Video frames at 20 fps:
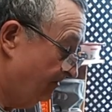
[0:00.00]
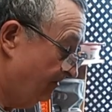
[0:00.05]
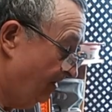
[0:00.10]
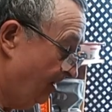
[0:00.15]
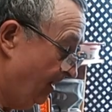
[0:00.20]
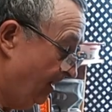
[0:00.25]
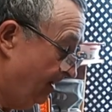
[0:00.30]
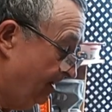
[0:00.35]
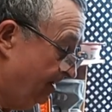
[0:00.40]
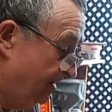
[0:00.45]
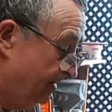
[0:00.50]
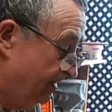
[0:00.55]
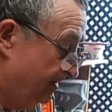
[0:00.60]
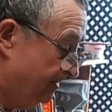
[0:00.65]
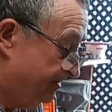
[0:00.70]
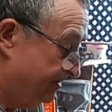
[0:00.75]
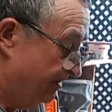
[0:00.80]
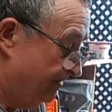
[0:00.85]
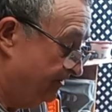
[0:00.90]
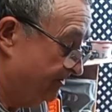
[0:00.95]
Right,
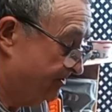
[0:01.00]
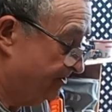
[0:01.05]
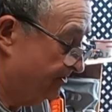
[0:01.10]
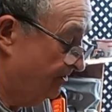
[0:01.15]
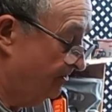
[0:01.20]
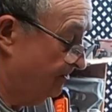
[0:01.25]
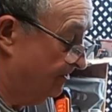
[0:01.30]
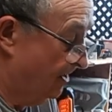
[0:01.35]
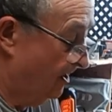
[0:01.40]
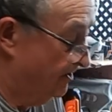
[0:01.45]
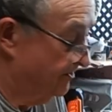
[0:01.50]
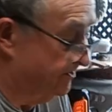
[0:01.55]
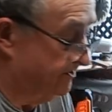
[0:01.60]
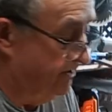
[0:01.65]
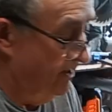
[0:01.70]
so the screw goes